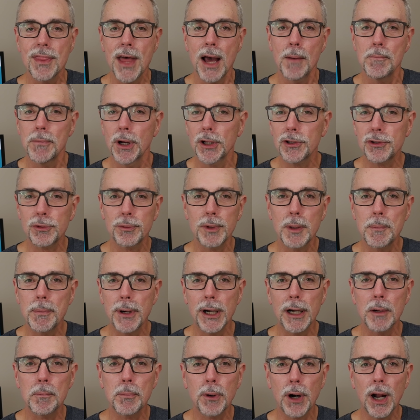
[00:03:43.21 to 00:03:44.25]
that muscle
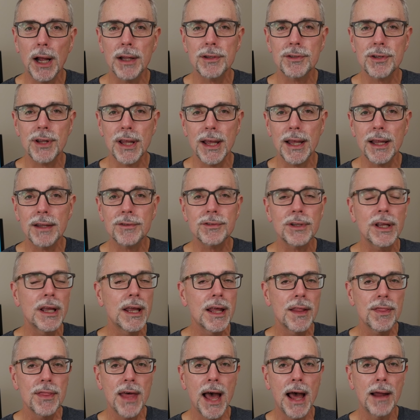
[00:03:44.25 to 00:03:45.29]
repair process,
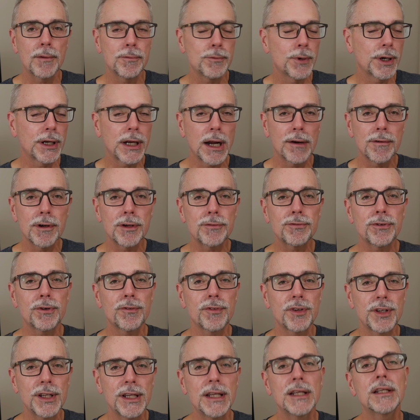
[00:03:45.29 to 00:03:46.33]
that recovering
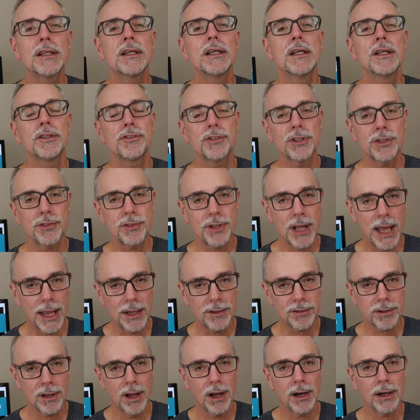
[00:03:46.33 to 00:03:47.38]
from fatigue, just
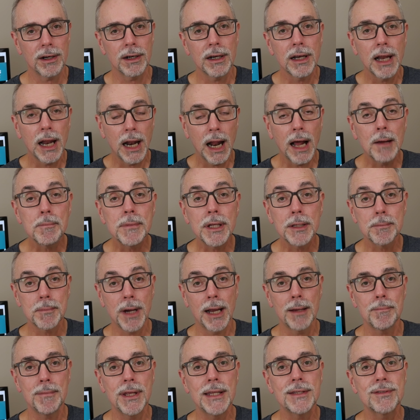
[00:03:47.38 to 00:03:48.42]
takes longer. I'm in
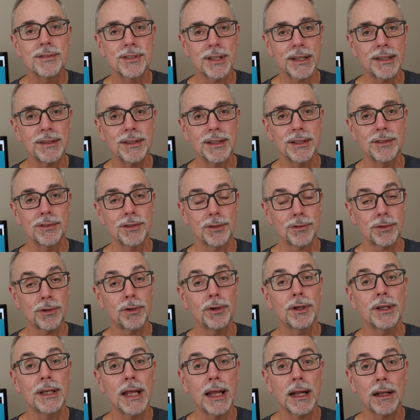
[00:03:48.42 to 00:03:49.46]
my mid sixties, so it's
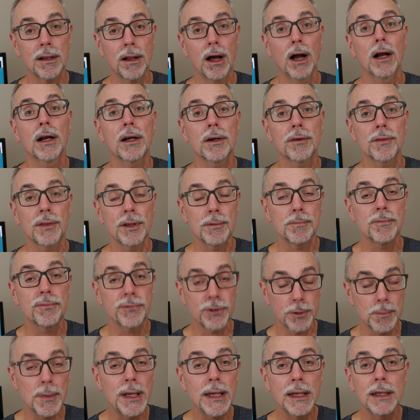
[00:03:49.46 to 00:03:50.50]
going to take longer than
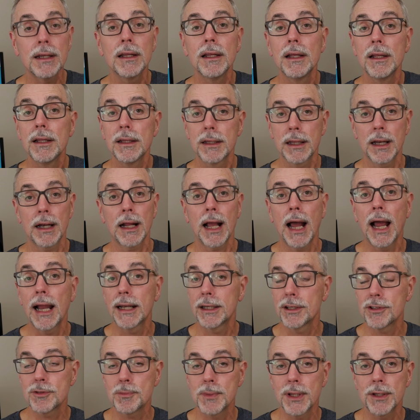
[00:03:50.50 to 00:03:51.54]
for me than a guy
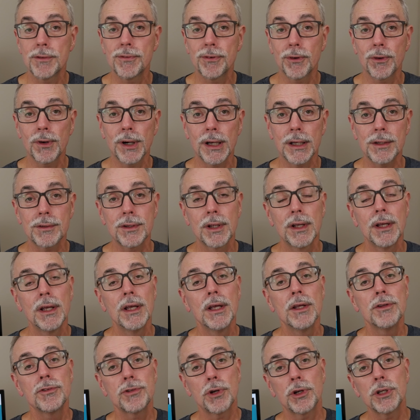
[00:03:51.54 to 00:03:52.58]
in his mid forties.
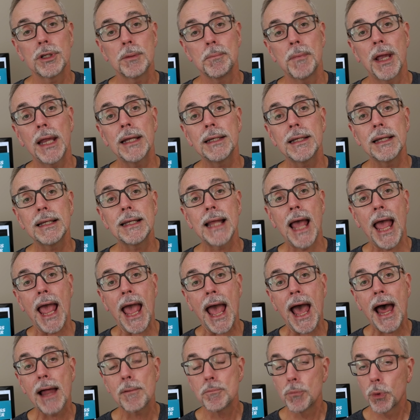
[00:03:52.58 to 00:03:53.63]
So you may need to
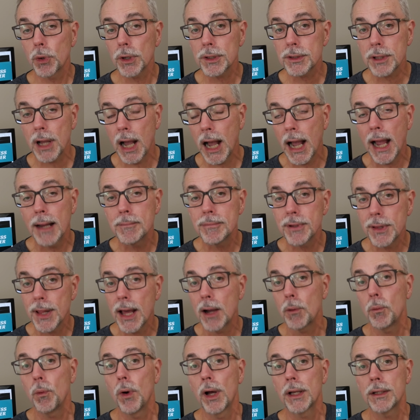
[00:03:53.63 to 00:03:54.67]
add more time to
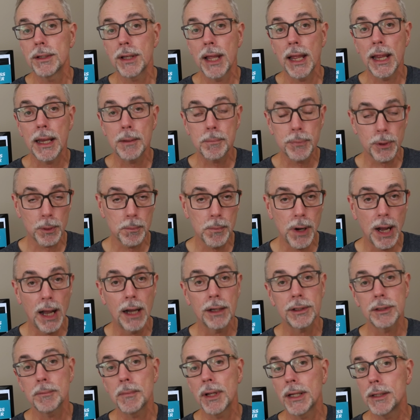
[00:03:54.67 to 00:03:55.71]
that one day per
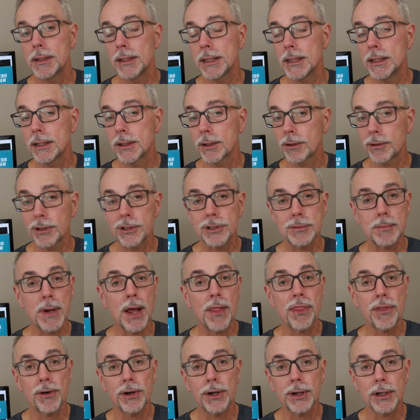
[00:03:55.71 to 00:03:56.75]
mile. You may need to increase it
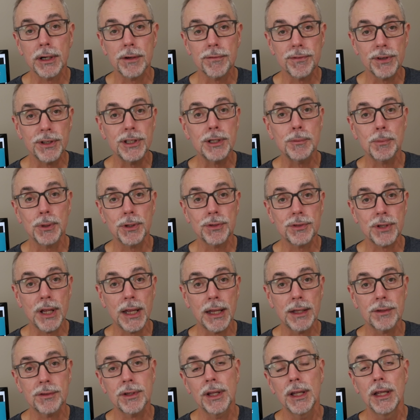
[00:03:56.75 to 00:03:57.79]
by thirty or fifty
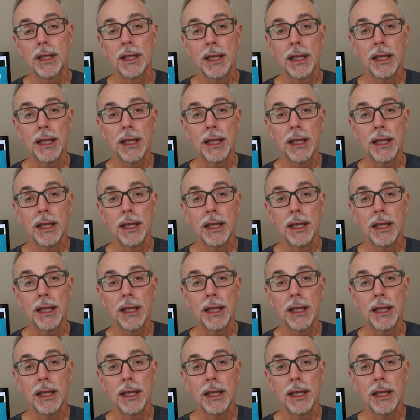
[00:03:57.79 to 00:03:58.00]
percent.